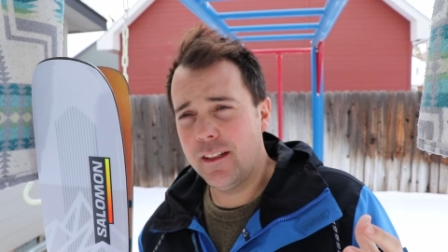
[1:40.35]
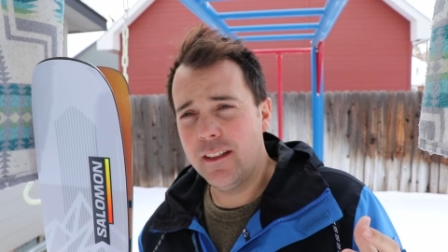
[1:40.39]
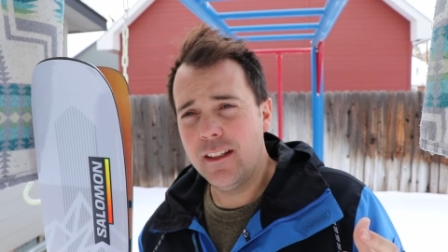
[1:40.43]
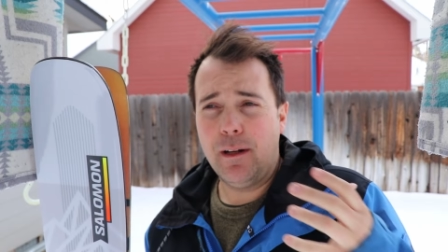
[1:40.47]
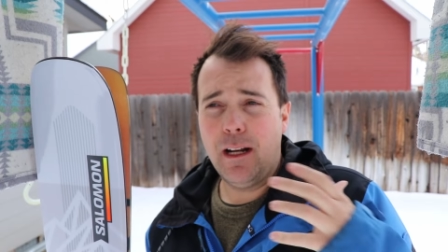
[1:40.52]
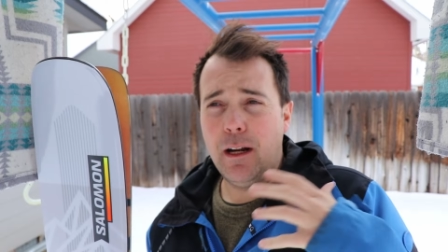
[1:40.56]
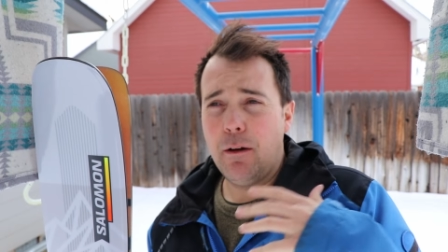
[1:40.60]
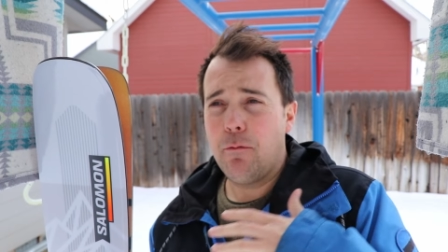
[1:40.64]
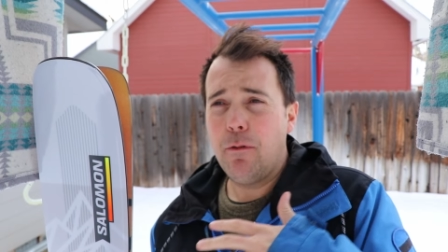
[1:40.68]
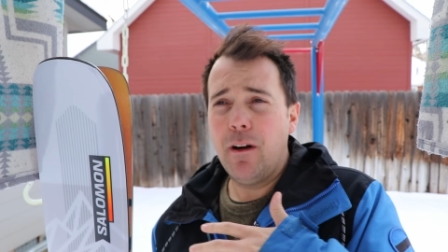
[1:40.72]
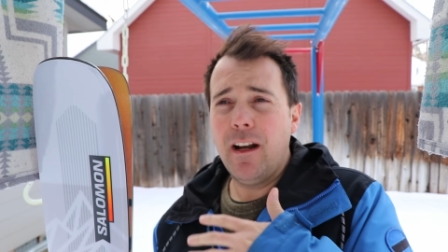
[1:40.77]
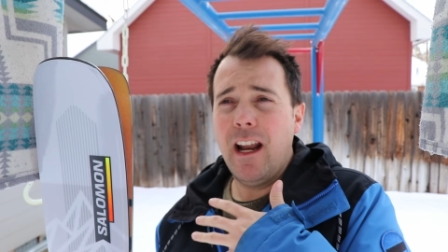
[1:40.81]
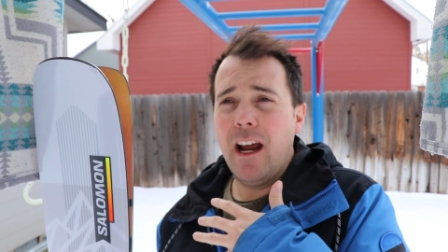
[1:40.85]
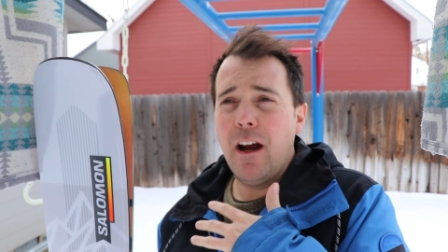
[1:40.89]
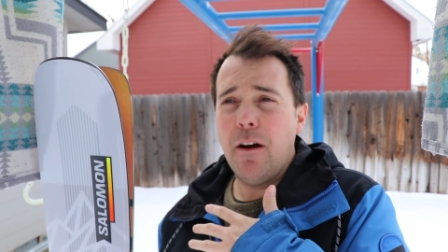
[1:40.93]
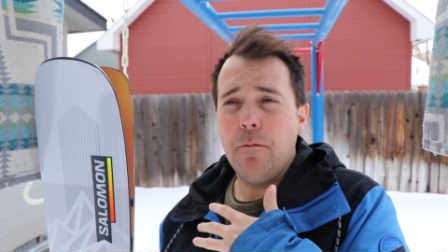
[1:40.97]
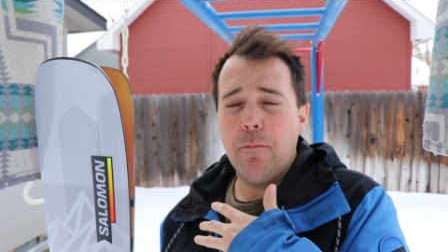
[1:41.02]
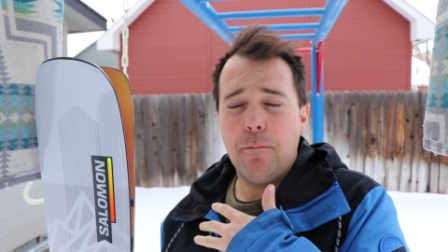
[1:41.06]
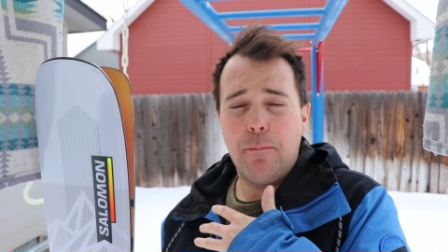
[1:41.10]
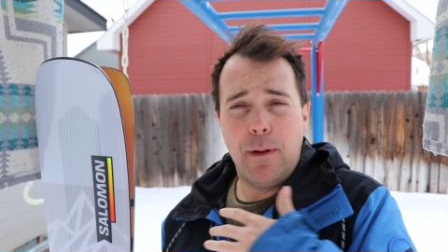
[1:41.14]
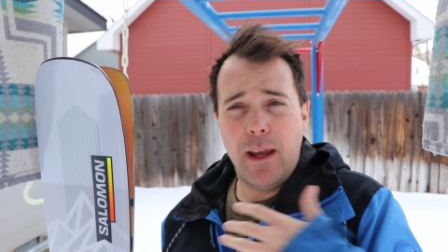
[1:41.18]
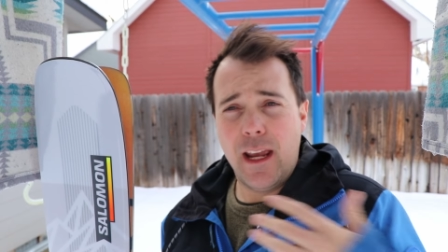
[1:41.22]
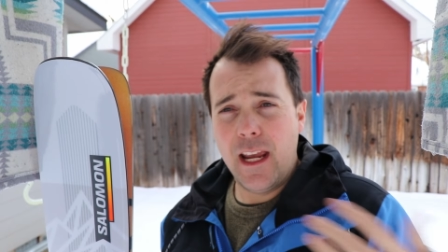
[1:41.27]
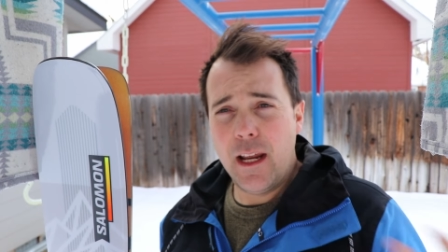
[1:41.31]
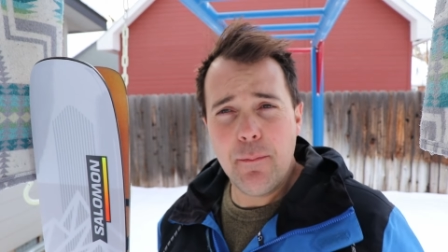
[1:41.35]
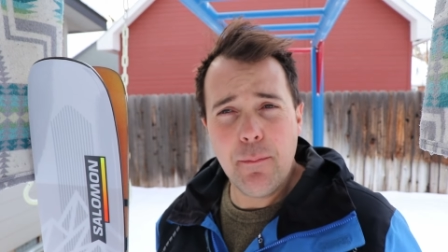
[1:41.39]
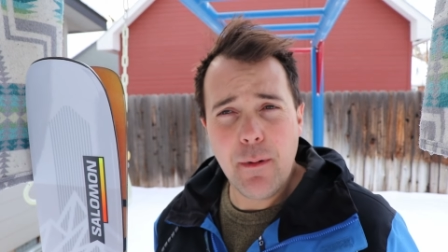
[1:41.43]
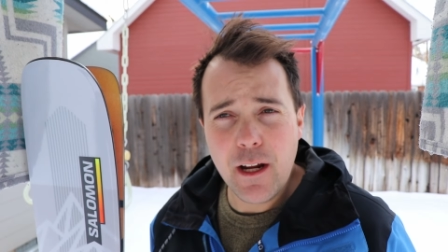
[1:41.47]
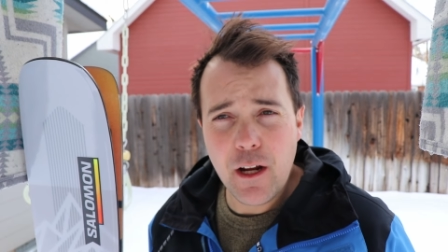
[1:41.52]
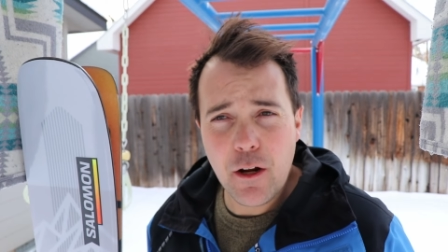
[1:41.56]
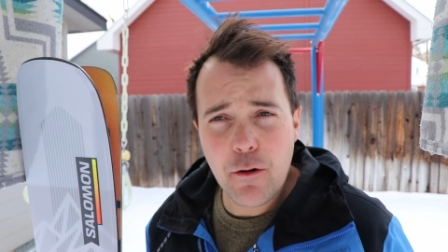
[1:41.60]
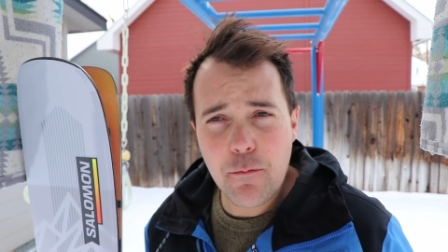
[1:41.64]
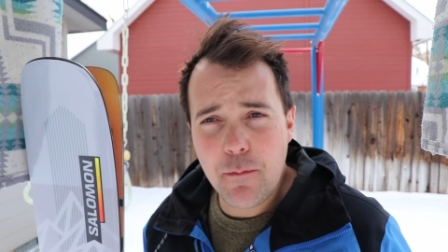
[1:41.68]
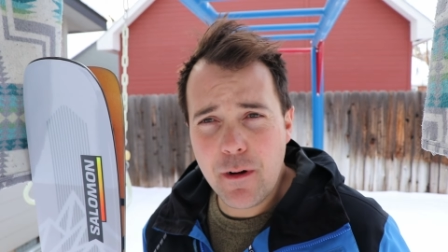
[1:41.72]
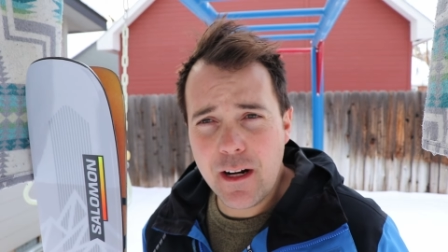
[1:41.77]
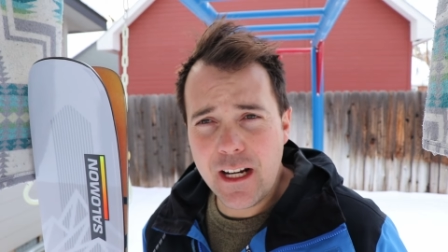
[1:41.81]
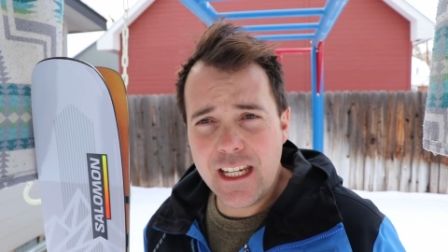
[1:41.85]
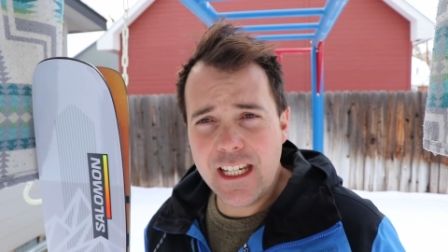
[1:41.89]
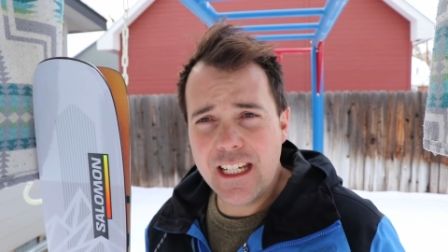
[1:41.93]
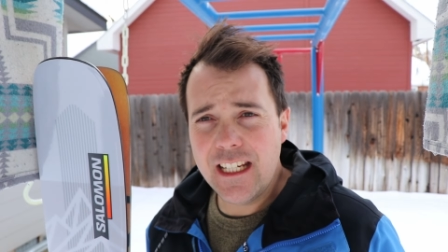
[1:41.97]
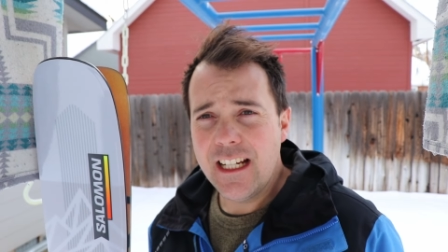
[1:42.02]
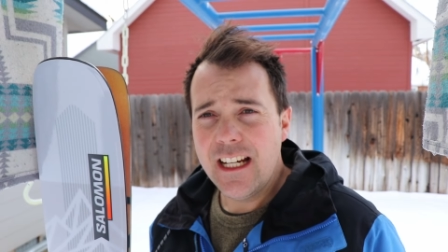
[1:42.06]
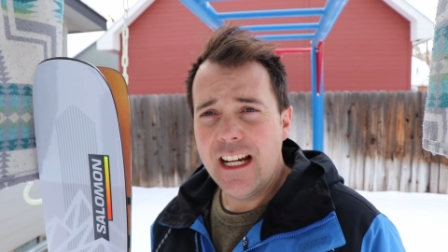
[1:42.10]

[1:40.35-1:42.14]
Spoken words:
but I went out, paid my own money.